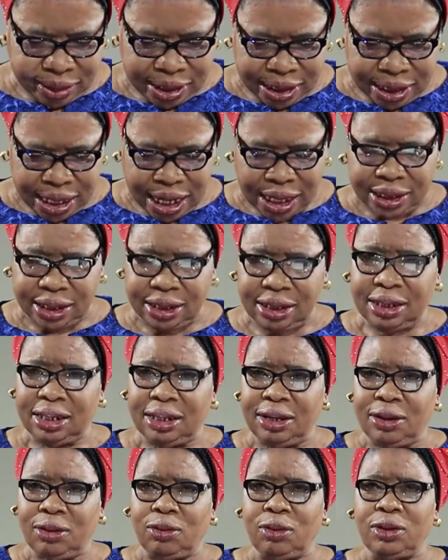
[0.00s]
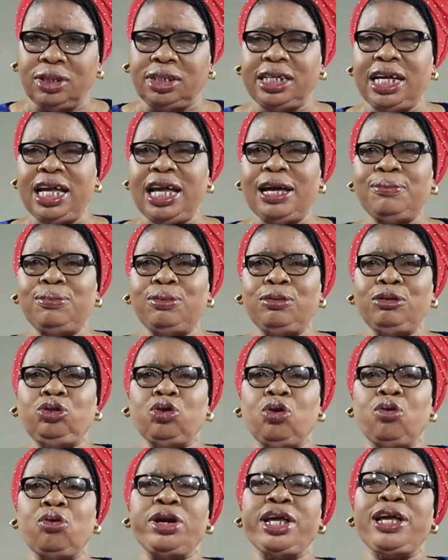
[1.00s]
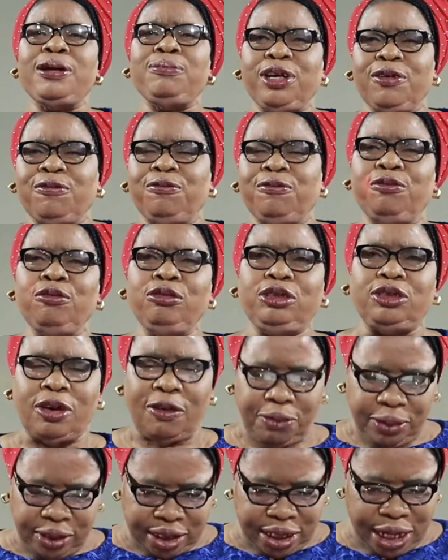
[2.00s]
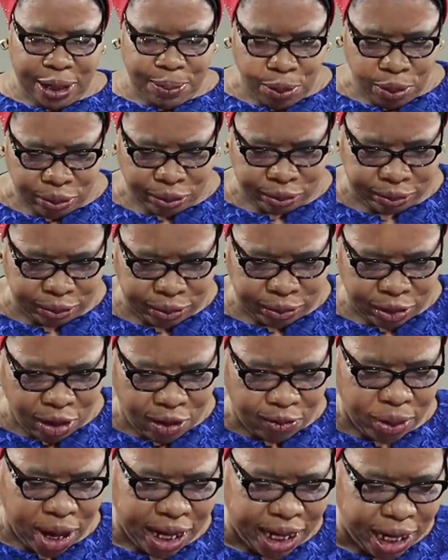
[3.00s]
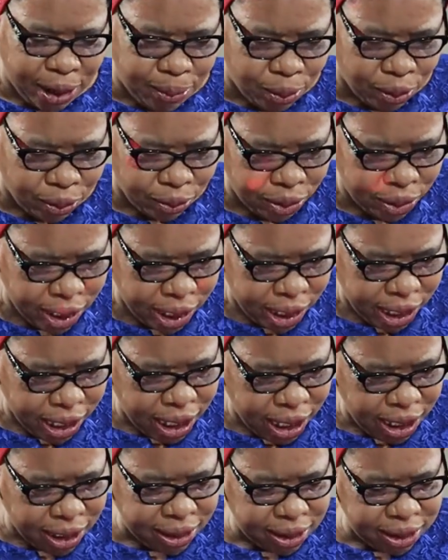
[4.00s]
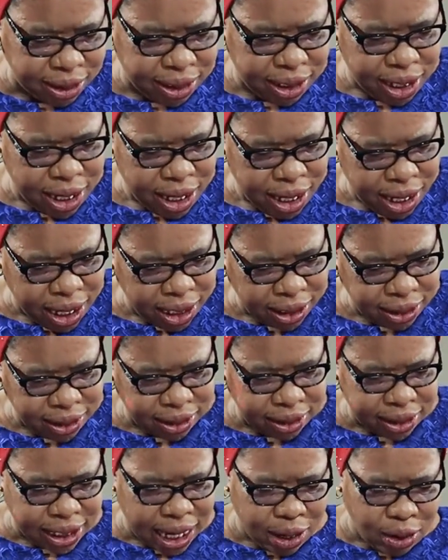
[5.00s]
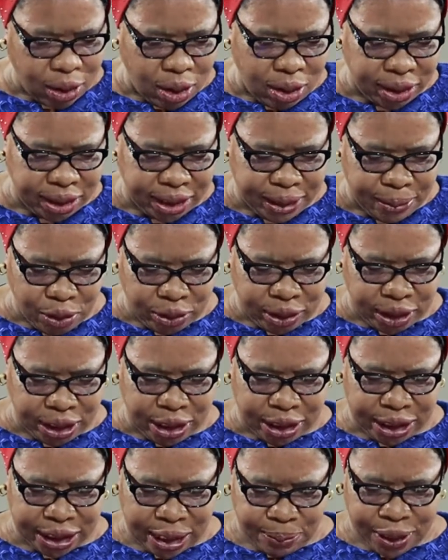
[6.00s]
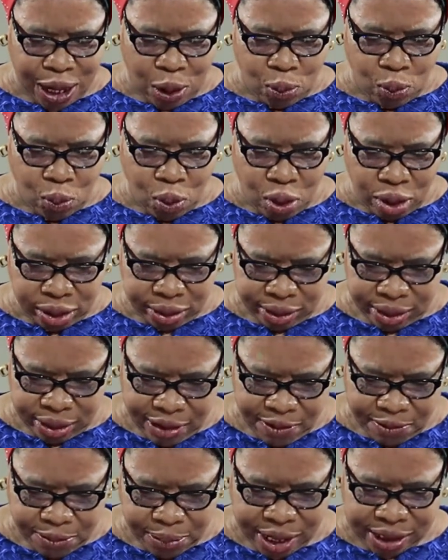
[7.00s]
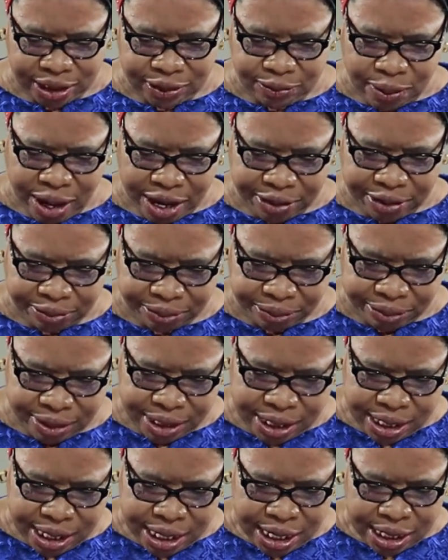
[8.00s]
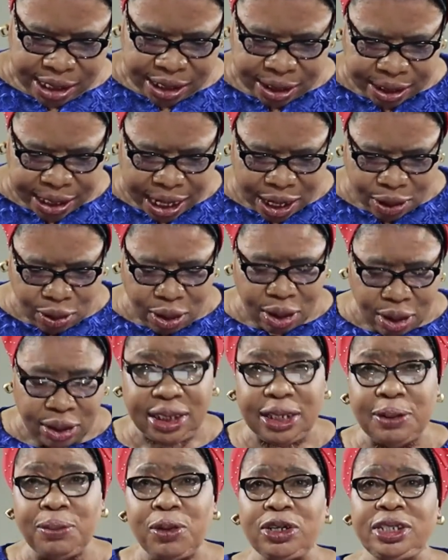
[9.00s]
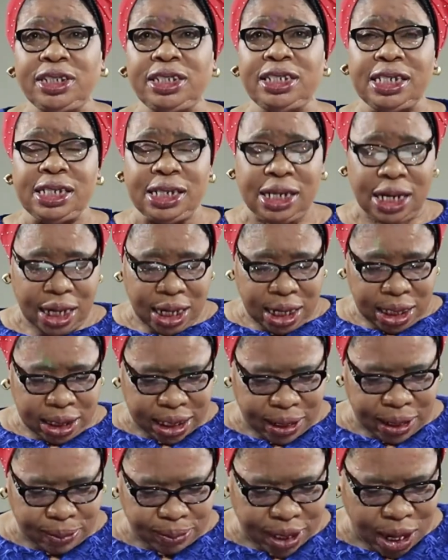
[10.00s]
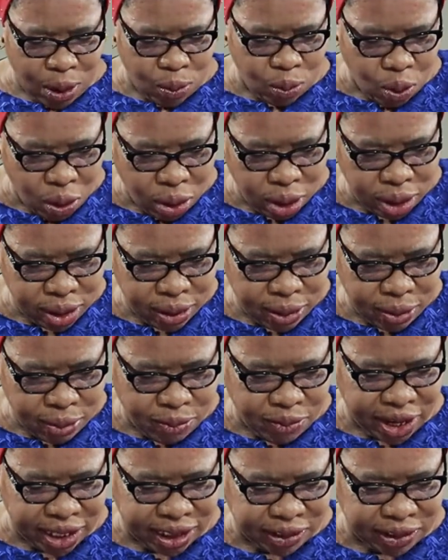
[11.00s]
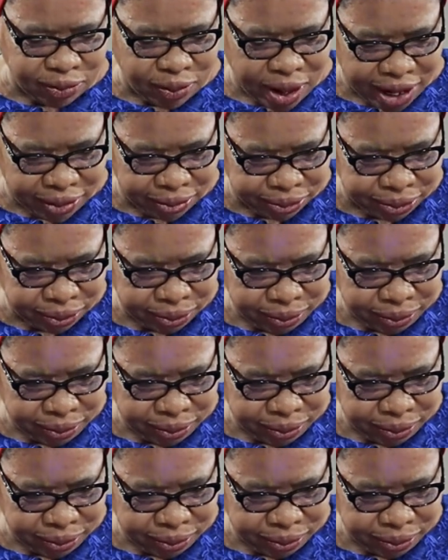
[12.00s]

that was able to reap the fruit of his labor, of her labor, is in 2 Timothy chapter 1, verse 5. 2 Timothy chapter 1, verse 5.